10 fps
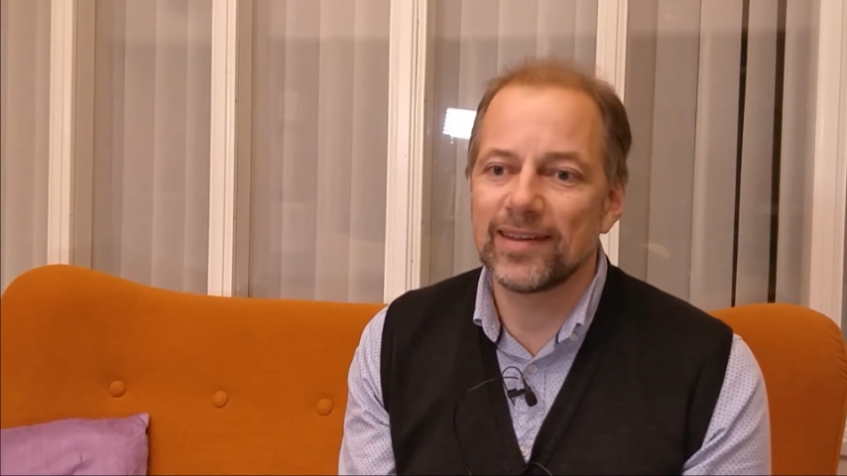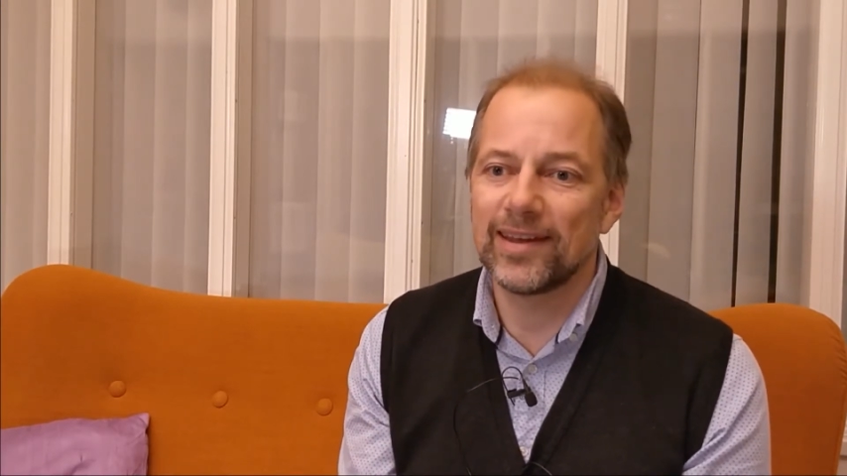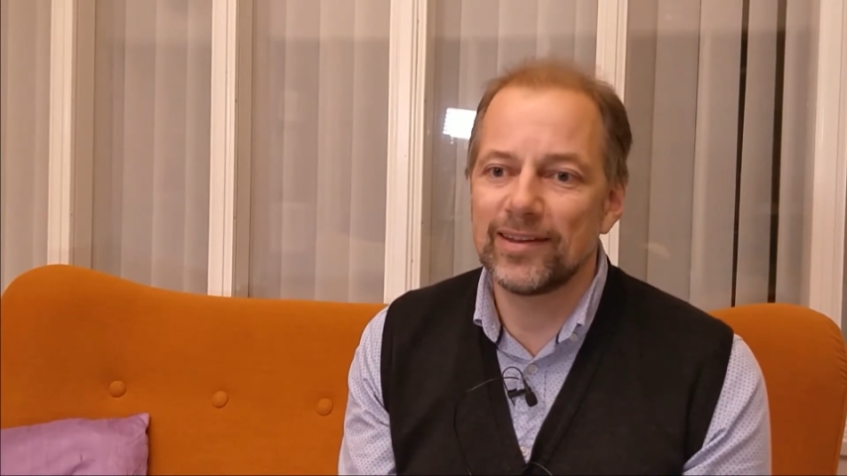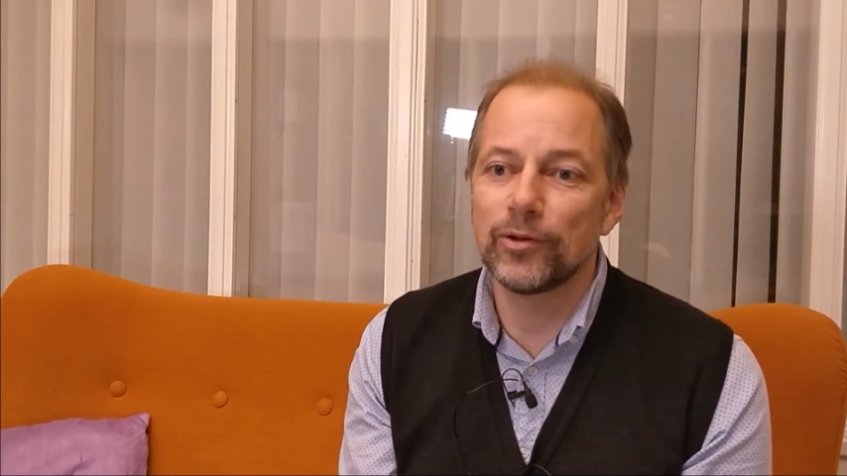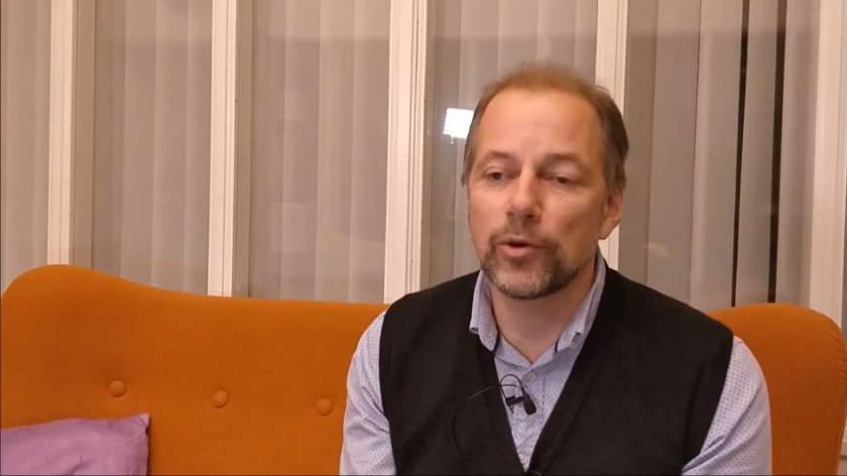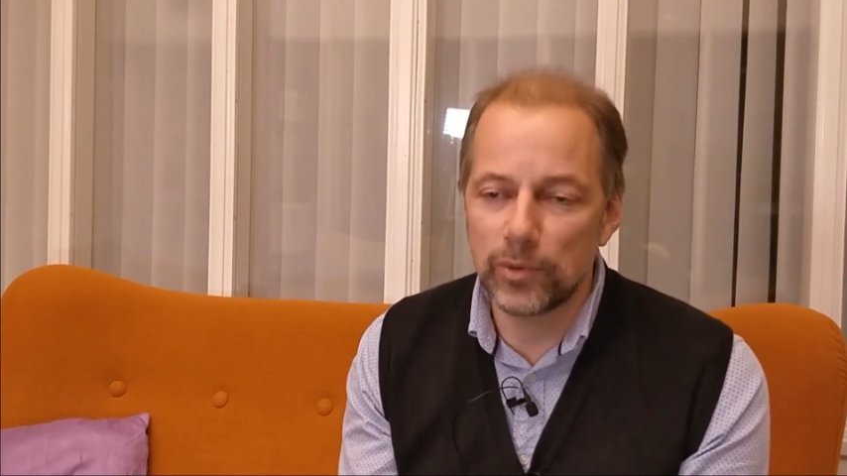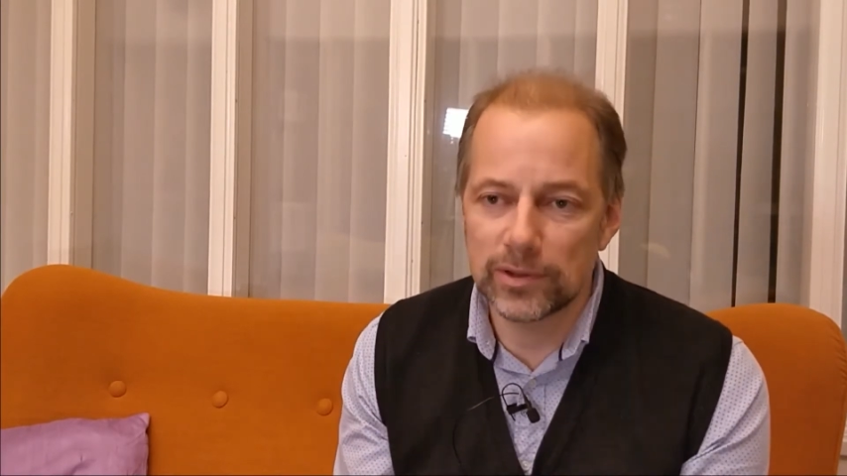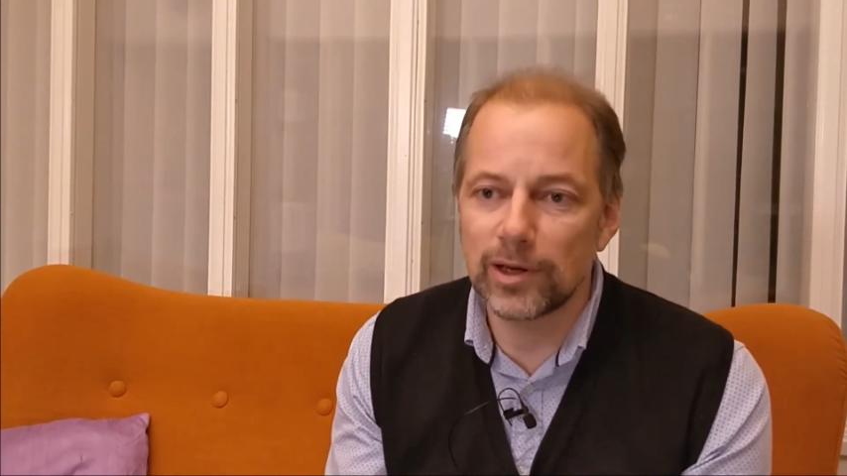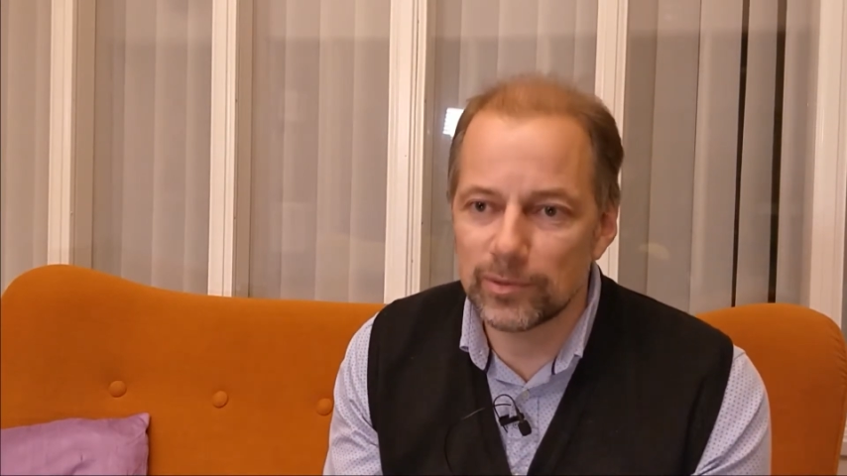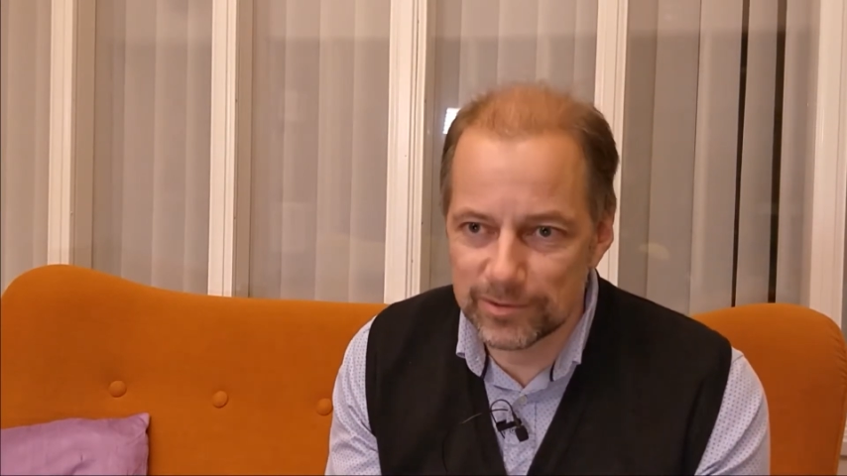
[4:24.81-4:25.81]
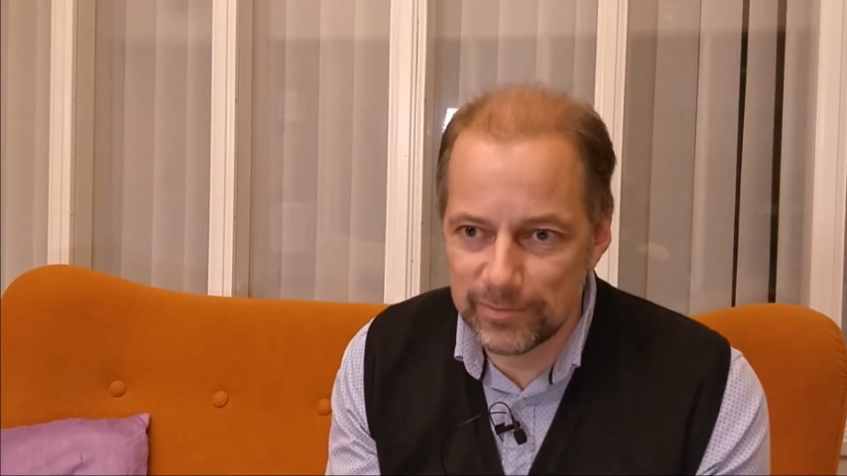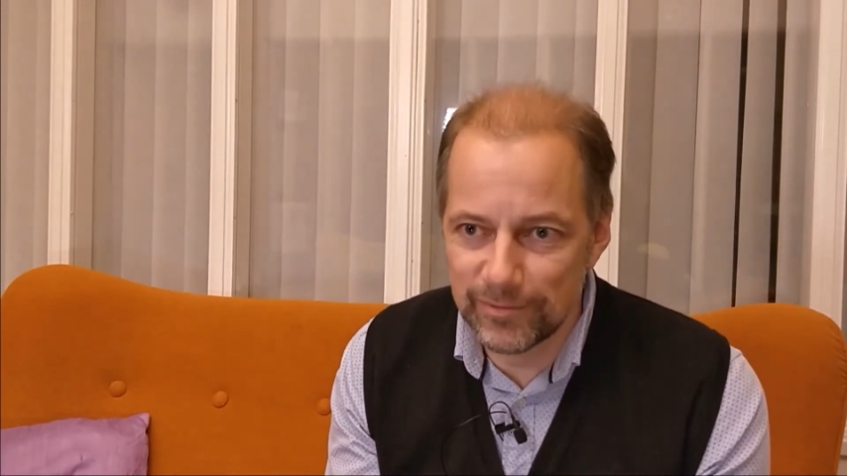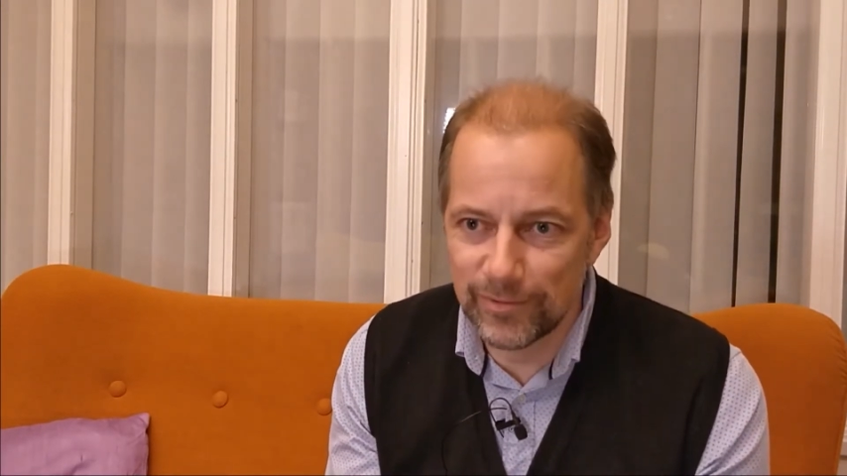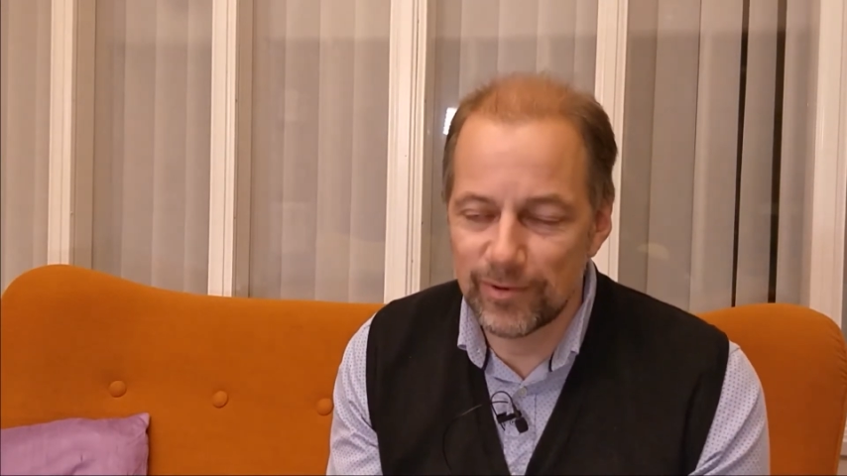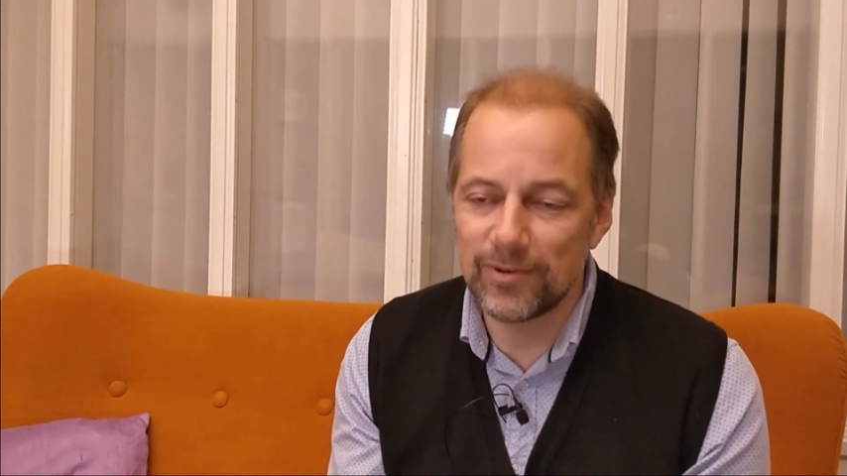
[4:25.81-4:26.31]
and you throw it out
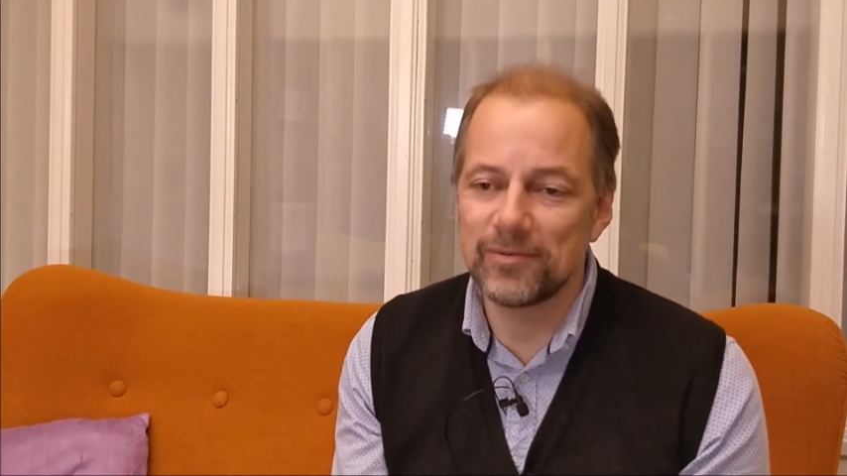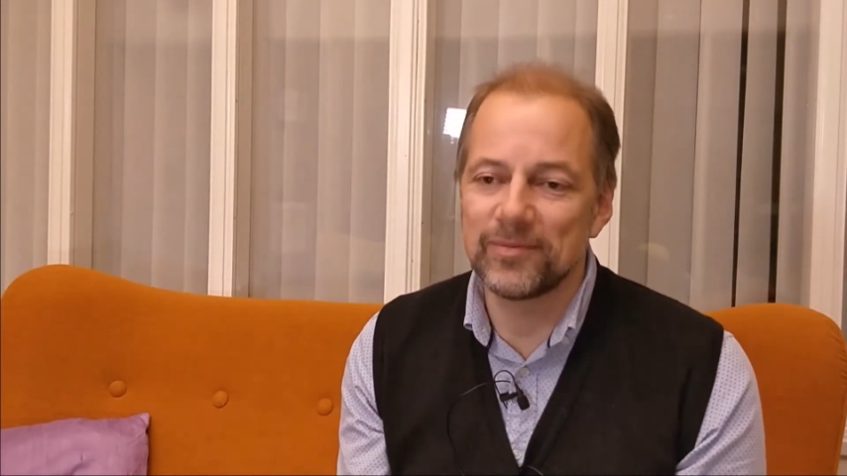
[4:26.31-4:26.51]
before.